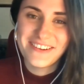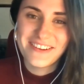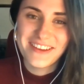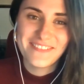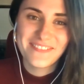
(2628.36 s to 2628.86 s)

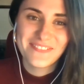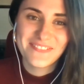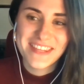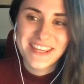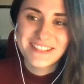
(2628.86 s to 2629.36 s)
Okay.
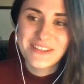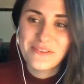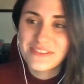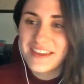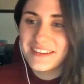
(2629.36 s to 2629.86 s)

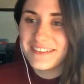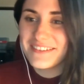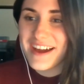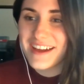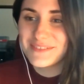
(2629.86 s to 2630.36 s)
So thank you
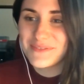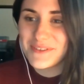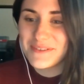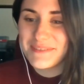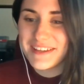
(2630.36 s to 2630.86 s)
guys
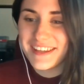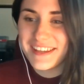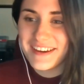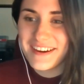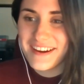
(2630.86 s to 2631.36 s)
for being
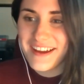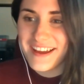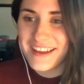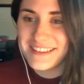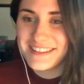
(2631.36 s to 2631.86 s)
here,
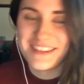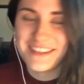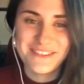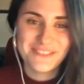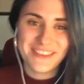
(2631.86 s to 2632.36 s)
and see
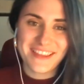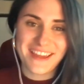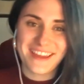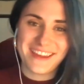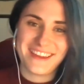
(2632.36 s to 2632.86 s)
you in
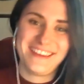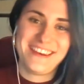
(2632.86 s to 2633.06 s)
the